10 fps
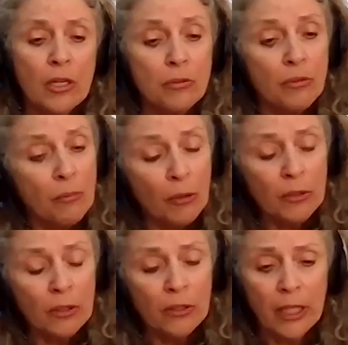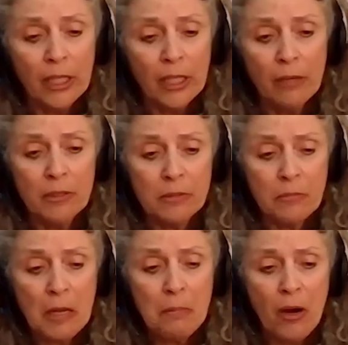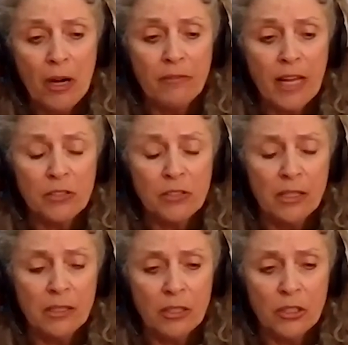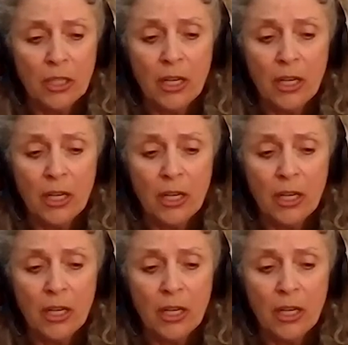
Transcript: remote learning, and I was a part of that transition,